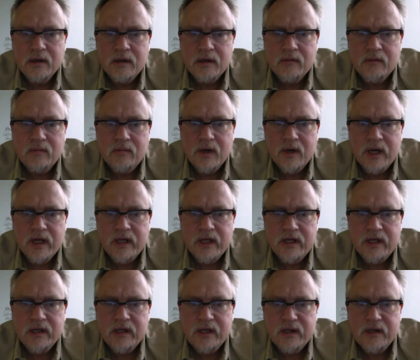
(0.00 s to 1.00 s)
Why
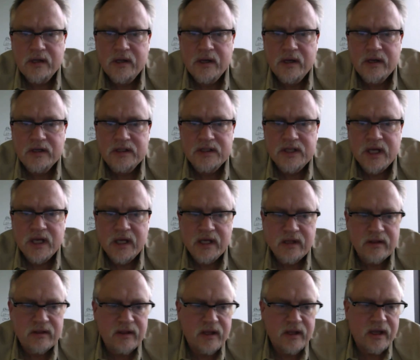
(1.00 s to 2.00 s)
did it not
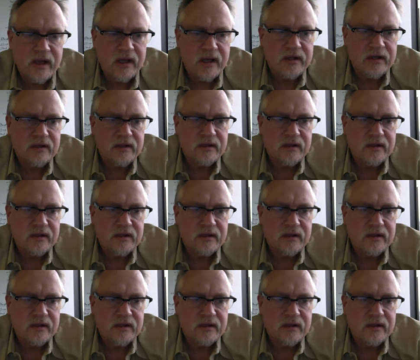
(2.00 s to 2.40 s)
take that?